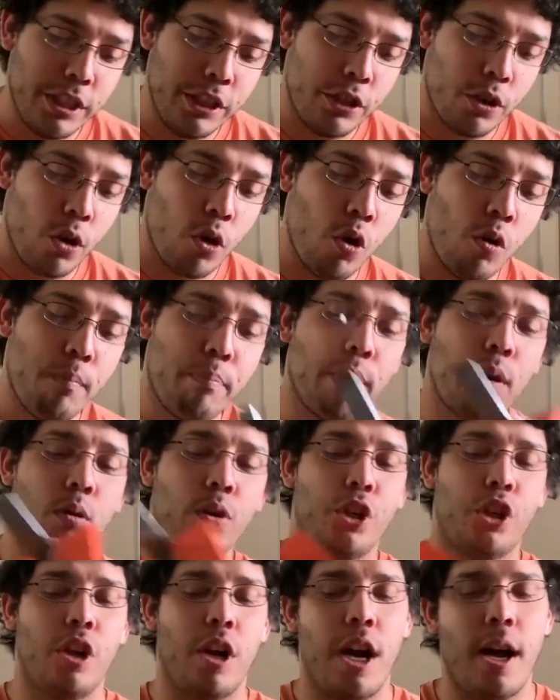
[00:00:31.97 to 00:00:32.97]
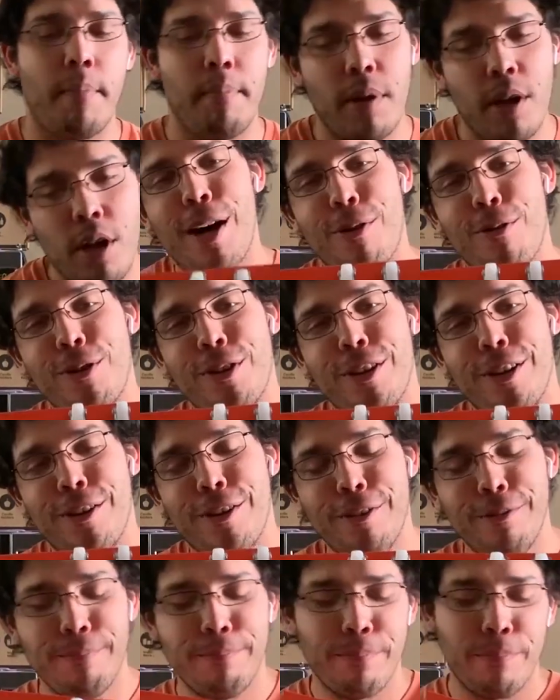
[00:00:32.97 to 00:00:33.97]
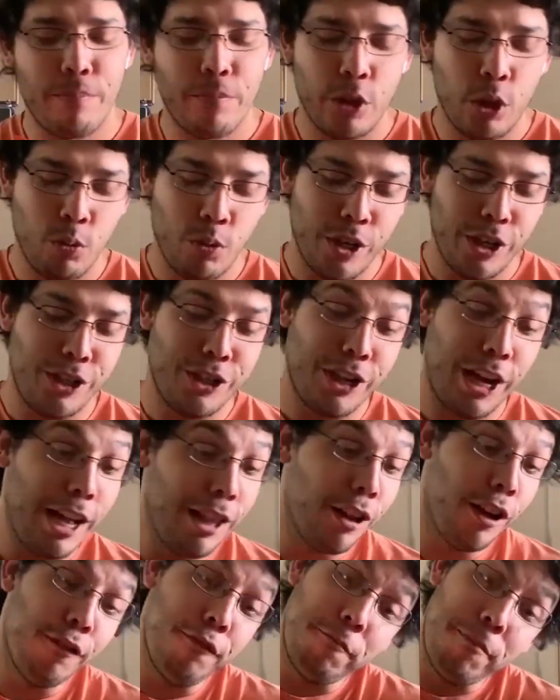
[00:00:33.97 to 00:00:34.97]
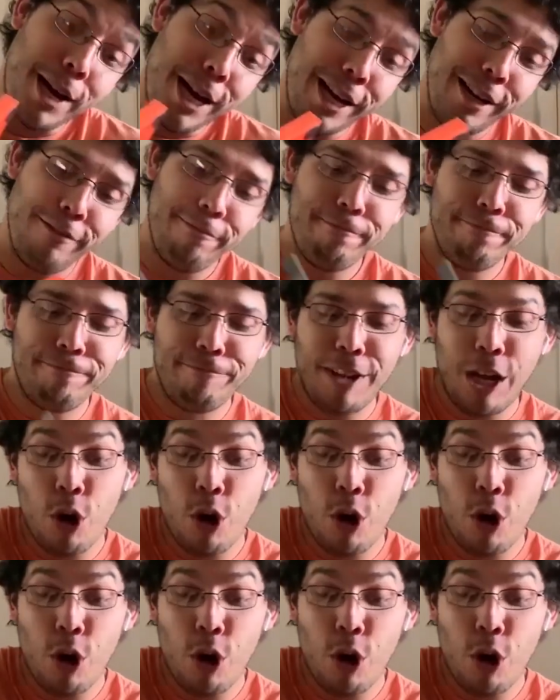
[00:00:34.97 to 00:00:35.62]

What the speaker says: is your Home Pro Shop bottle cutter, which I love mine.